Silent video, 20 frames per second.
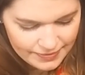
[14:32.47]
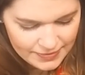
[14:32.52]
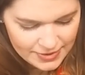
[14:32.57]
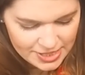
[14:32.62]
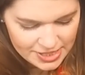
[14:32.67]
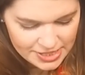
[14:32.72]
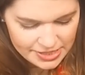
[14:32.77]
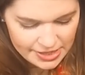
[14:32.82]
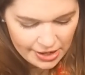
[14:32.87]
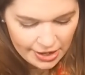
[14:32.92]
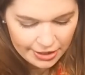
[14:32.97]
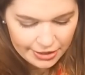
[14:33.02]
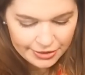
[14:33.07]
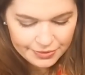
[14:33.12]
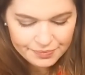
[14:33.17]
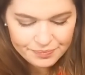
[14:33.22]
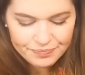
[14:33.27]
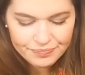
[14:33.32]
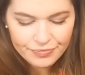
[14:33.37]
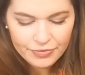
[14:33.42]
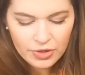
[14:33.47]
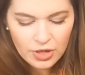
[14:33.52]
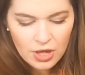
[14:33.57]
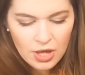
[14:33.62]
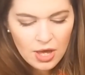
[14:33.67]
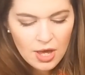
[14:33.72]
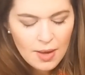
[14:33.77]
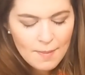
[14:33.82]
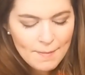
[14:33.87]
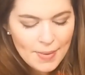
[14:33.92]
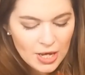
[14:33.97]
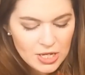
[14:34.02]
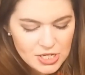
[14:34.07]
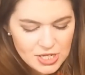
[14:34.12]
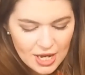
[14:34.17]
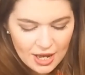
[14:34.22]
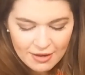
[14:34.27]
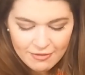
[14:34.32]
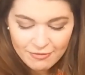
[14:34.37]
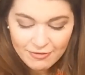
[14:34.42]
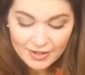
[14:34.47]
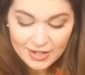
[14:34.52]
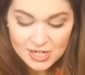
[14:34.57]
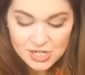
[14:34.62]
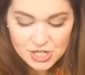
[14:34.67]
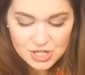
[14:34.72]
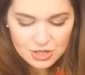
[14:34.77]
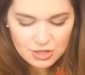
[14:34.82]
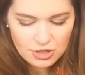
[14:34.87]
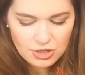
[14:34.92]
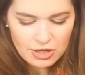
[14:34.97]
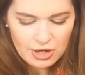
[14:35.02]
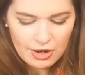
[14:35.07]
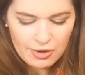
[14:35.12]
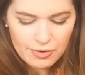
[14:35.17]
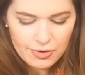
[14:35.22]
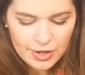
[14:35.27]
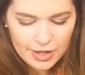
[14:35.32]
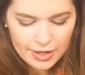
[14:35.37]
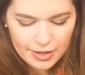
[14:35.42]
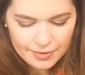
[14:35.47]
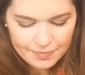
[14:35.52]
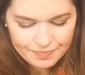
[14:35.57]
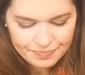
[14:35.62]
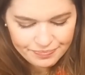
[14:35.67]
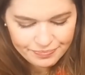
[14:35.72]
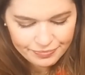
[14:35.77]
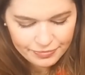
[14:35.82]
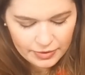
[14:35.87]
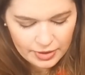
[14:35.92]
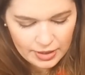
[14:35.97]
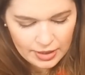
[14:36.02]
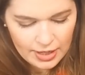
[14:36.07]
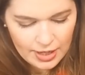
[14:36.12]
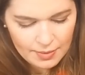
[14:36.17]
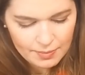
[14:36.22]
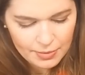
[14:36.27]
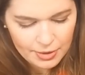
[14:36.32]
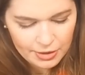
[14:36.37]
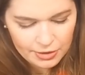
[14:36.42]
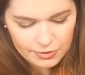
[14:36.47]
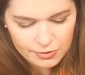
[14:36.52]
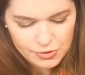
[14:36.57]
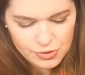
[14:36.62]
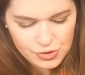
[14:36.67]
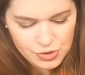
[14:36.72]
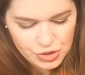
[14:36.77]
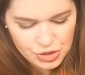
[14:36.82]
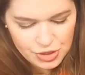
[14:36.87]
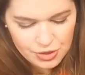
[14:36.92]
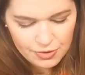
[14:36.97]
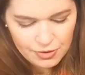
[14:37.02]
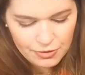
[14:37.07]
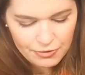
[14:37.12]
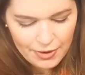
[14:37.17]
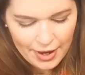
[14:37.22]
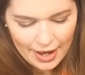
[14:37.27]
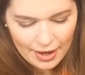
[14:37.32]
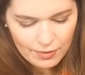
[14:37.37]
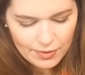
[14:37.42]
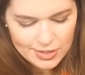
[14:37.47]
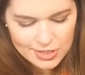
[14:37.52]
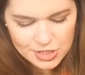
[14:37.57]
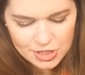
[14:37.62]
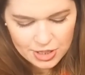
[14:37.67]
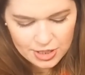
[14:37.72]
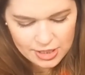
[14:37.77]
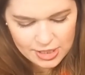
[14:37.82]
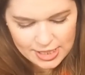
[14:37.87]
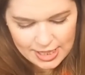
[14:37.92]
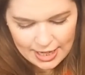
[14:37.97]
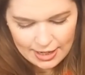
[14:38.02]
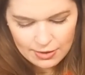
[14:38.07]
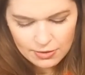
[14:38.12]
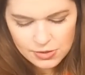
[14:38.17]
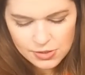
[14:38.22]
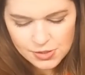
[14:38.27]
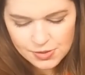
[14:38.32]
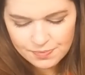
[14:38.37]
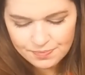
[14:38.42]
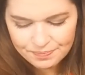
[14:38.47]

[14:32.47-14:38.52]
design. But I finished the yoke and I'm going to show you how it turned out.